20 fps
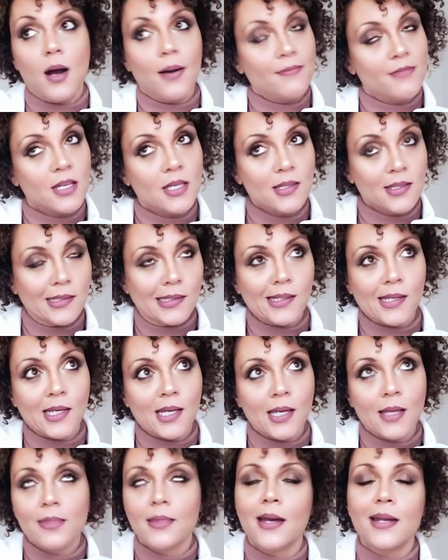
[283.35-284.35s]

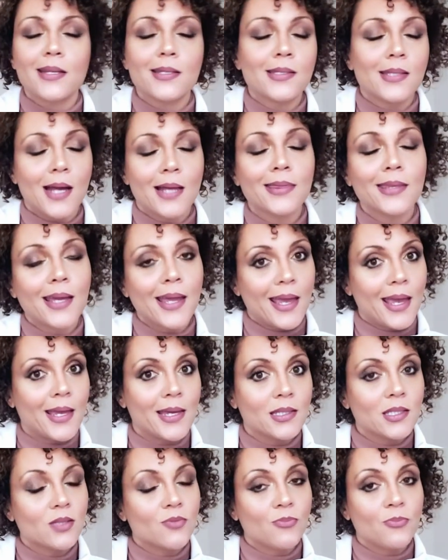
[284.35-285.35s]
Obviously, that is not the
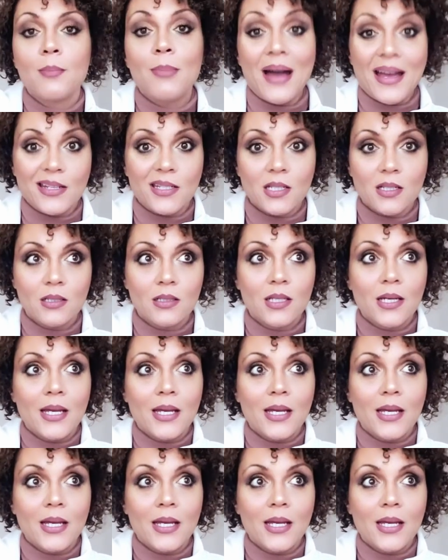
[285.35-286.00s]
case, but